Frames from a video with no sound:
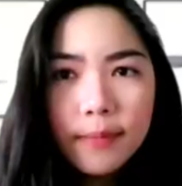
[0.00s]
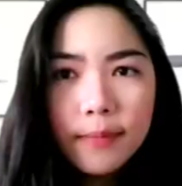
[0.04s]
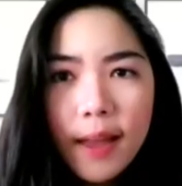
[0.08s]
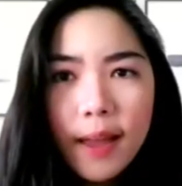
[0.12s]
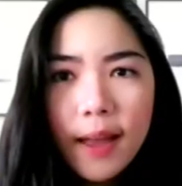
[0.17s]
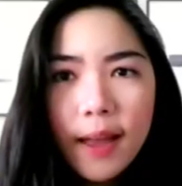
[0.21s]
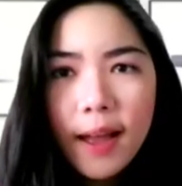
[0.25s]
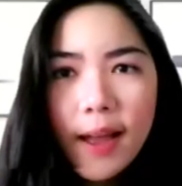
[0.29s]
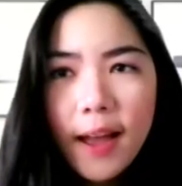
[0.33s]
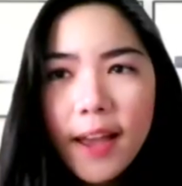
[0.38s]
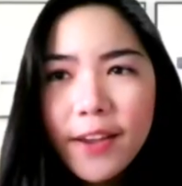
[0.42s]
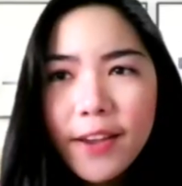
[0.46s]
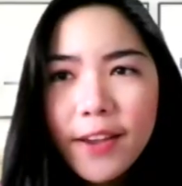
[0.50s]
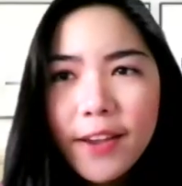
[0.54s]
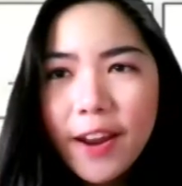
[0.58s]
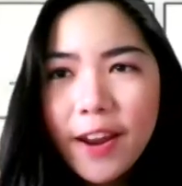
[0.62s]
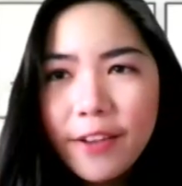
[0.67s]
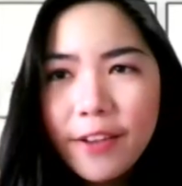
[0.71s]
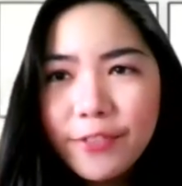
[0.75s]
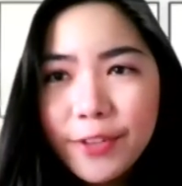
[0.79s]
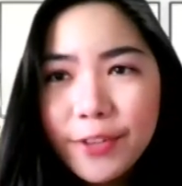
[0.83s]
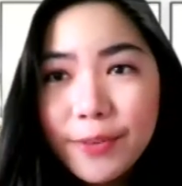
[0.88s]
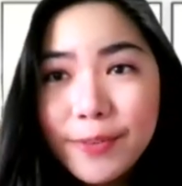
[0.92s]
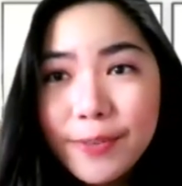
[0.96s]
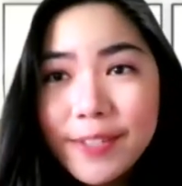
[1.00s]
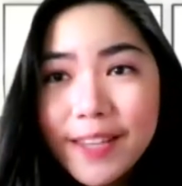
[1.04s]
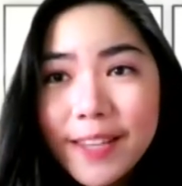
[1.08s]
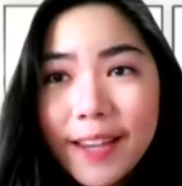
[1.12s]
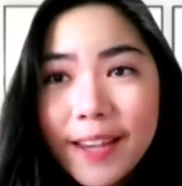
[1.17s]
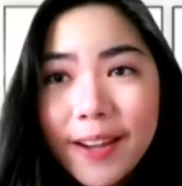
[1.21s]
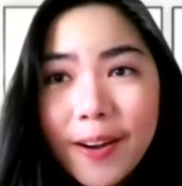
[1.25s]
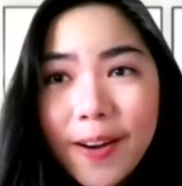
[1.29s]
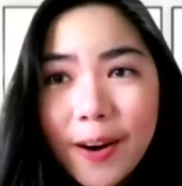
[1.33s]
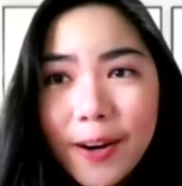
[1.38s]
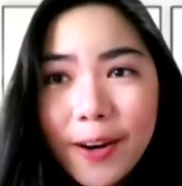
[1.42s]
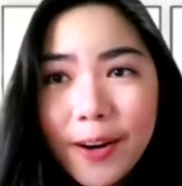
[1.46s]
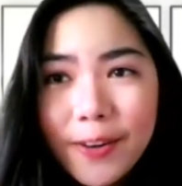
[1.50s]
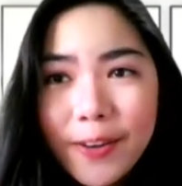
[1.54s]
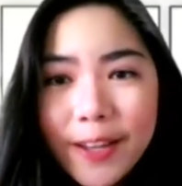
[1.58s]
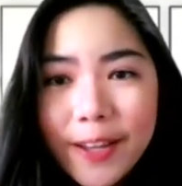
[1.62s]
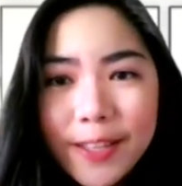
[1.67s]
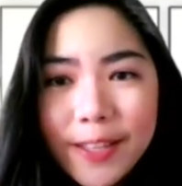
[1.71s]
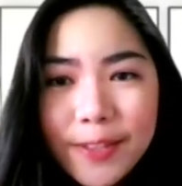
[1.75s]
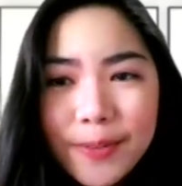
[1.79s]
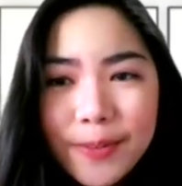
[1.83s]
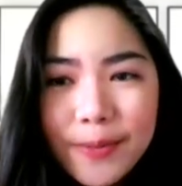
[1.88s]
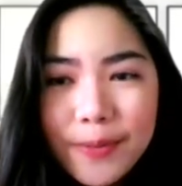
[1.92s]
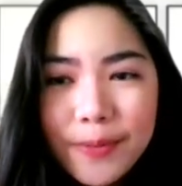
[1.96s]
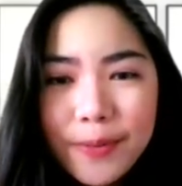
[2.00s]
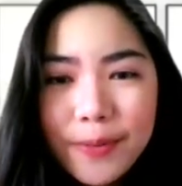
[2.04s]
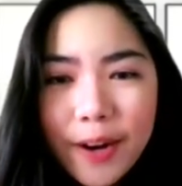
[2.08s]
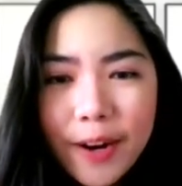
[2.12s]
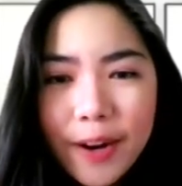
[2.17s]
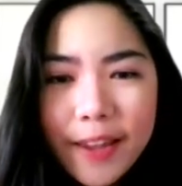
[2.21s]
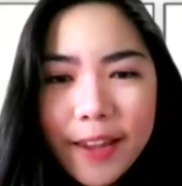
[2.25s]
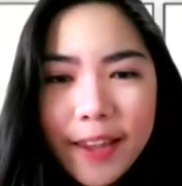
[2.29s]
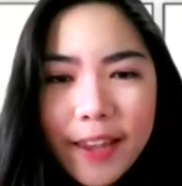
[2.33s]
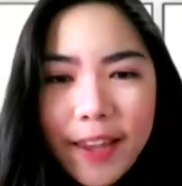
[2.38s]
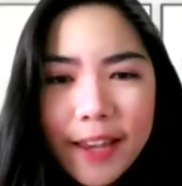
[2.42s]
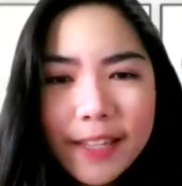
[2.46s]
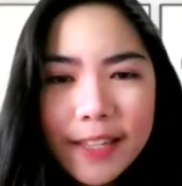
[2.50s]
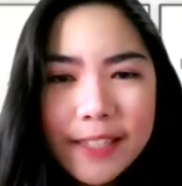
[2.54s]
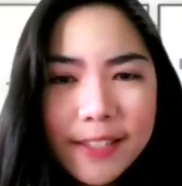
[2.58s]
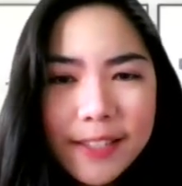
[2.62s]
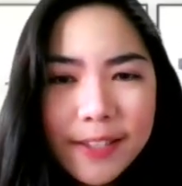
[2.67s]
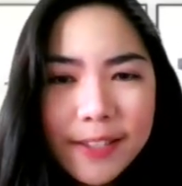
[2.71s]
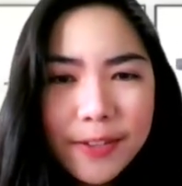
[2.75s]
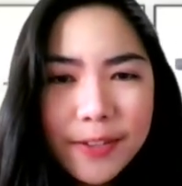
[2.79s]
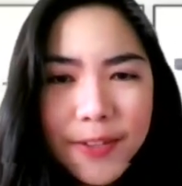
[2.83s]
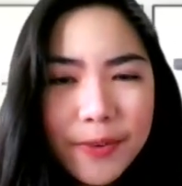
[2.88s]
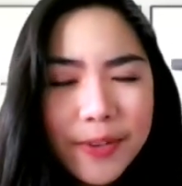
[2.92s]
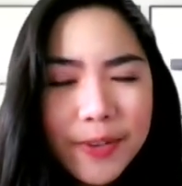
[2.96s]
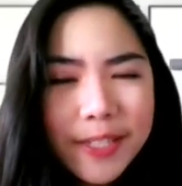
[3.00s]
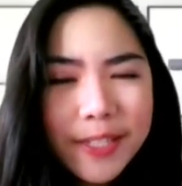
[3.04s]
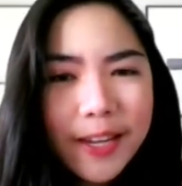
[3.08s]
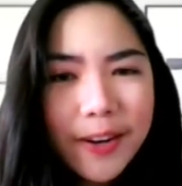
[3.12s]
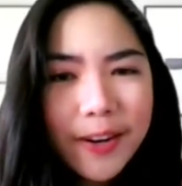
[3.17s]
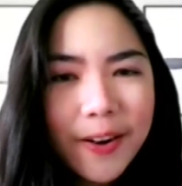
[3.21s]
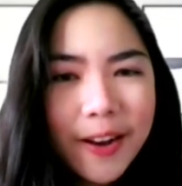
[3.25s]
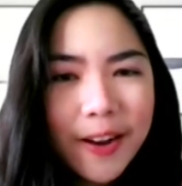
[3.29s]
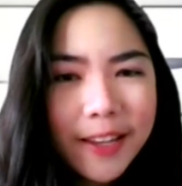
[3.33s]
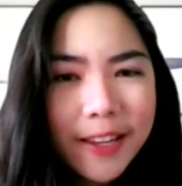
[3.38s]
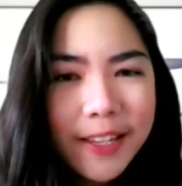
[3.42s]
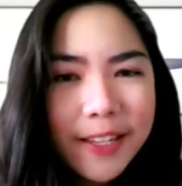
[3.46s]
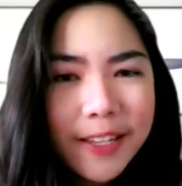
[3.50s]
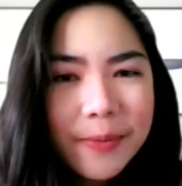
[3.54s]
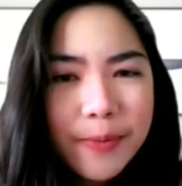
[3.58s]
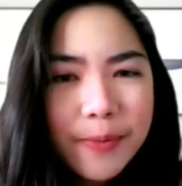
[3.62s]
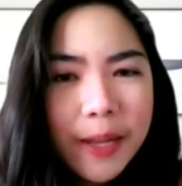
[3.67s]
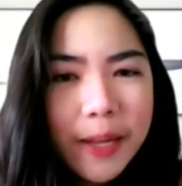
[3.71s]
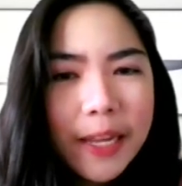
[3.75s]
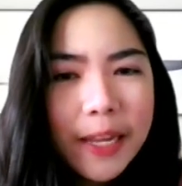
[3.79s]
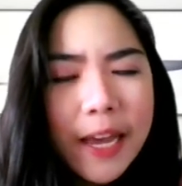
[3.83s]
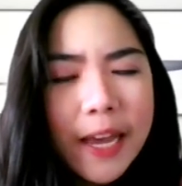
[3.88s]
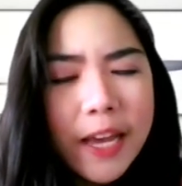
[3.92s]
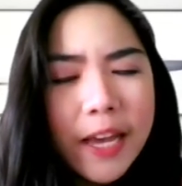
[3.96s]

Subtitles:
Hi, good afternoon, Sec Karlo, and to our guests, to Sec Rocky as well.